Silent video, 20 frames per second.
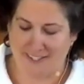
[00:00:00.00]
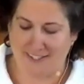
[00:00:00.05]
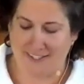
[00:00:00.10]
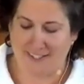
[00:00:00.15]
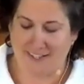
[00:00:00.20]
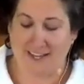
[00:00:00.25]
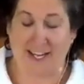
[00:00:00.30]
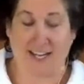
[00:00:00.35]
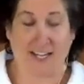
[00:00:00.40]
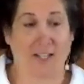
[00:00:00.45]

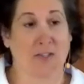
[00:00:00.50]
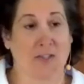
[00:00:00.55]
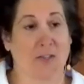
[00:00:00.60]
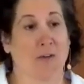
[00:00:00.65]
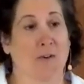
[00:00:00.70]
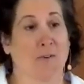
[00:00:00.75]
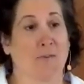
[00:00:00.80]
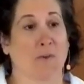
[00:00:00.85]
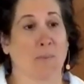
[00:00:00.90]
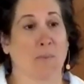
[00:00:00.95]
They
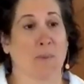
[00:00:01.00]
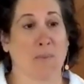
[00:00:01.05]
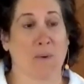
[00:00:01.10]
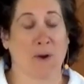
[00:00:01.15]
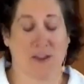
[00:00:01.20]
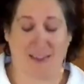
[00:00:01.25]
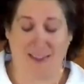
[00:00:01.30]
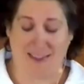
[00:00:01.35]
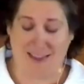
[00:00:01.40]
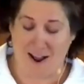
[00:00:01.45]
deserve to be
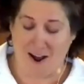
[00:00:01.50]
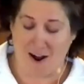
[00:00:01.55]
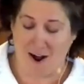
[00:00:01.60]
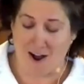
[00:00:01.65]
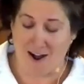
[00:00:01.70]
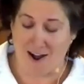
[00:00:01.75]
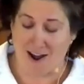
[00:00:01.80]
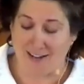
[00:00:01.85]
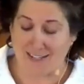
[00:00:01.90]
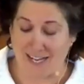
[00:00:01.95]
where they
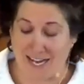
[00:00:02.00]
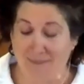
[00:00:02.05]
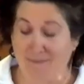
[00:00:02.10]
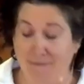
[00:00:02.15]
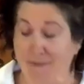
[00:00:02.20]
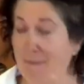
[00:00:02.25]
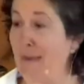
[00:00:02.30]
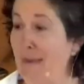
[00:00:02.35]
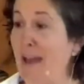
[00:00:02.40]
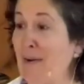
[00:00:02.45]
are, and
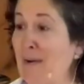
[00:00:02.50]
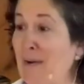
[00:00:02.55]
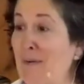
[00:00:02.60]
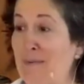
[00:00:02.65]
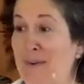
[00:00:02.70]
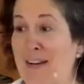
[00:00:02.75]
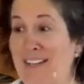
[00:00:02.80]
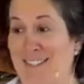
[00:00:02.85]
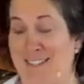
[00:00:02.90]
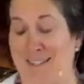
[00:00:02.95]
even better,
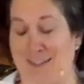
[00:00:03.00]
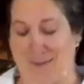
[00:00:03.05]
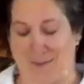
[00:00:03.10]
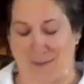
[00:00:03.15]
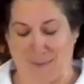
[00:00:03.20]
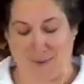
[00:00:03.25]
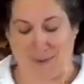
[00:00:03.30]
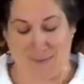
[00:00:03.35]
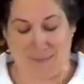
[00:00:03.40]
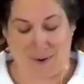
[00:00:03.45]
we deserve
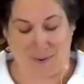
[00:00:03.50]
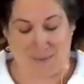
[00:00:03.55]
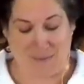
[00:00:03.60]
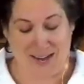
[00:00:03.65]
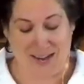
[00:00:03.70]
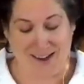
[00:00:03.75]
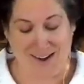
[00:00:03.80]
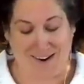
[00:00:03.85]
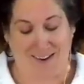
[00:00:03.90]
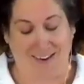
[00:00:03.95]
to be where
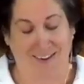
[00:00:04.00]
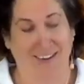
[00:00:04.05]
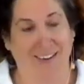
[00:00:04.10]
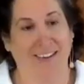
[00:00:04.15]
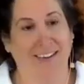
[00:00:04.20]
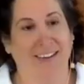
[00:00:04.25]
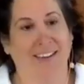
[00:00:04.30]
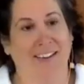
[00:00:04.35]
we are.